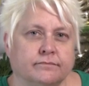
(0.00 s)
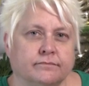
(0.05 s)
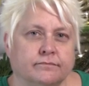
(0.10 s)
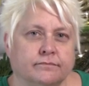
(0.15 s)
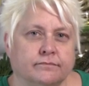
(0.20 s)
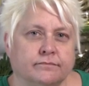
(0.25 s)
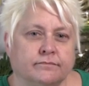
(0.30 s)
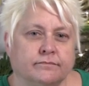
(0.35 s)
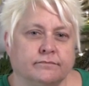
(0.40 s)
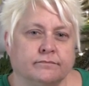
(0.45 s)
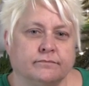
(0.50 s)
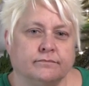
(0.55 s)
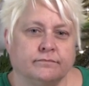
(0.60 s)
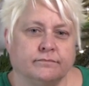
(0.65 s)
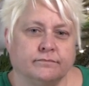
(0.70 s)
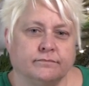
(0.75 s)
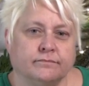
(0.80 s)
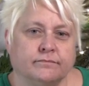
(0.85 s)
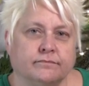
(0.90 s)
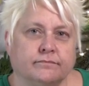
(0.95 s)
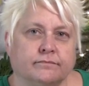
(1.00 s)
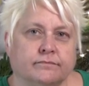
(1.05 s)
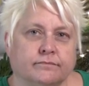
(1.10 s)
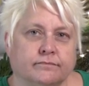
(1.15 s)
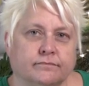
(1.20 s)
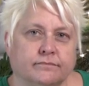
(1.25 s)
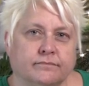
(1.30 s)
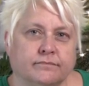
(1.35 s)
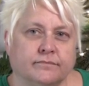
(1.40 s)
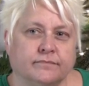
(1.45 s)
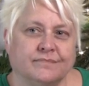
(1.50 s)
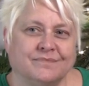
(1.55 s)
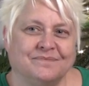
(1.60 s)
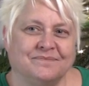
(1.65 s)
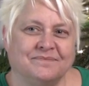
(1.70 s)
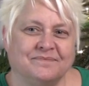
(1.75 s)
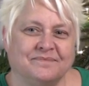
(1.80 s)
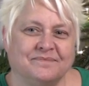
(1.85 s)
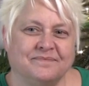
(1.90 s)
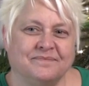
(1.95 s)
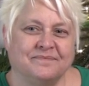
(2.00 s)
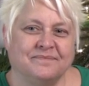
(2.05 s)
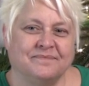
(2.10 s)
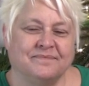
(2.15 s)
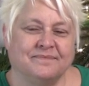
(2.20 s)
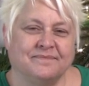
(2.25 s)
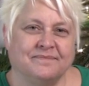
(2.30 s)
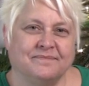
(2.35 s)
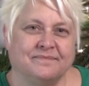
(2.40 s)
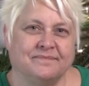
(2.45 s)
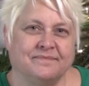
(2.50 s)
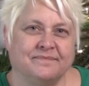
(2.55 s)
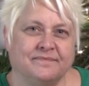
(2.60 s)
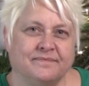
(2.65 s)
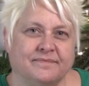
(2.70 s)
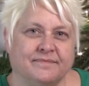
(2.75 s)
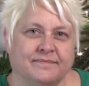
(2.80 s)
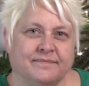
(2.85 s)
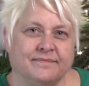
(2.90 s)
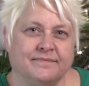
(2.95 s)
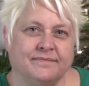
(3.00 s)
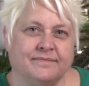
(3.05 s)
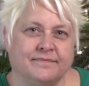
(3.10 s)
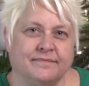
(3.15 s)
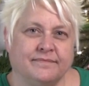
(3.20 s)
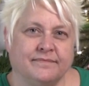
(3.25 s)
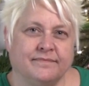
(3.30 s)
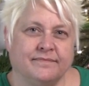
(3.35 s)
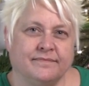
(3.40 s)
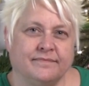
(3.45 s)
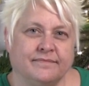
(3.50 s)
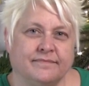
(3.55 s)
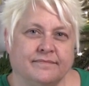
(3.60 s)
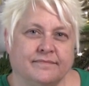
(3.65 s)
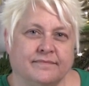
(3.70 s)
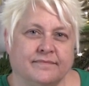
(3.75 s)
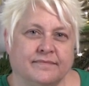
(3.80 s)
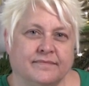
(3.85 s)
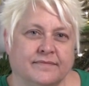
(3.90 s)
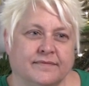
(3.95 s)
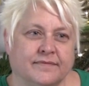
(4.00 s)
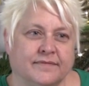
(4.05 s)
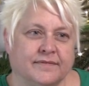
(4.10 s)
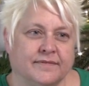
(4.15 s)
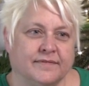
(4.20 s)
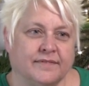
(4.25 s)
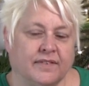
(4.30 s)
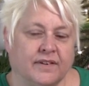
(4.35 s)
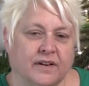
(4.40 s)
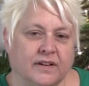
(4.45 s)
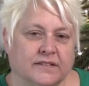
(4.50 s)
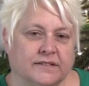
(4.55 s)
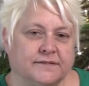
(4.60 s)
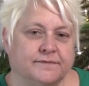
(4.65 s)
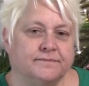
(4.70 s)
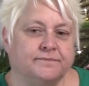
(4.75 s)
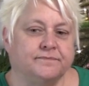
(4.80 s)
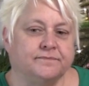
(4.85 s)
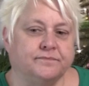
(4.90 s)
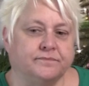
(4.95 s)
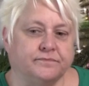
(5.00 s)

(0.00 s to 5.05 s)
This person isn't speaking.